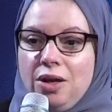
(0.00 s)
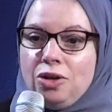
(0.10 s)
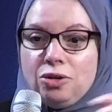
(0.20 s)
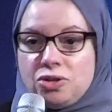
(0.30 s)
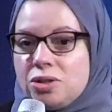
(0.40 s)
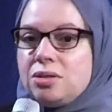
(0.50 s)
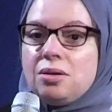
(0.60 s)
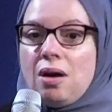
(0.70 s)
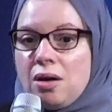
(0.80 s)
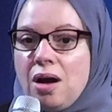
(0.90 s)
you're
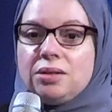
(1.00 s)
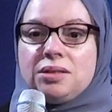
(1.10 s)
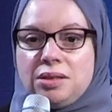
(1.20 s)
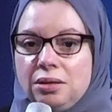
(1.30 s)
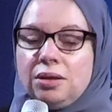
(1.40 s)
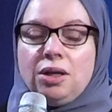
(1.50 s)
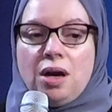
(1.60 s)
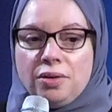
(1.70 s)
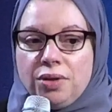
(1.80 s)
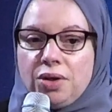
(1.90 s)
just constantly
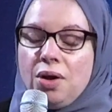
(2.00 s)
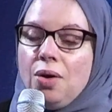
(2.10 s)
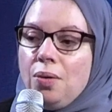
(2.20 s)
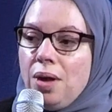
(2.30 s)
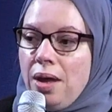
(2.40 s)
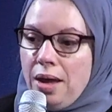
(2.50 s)
on the go.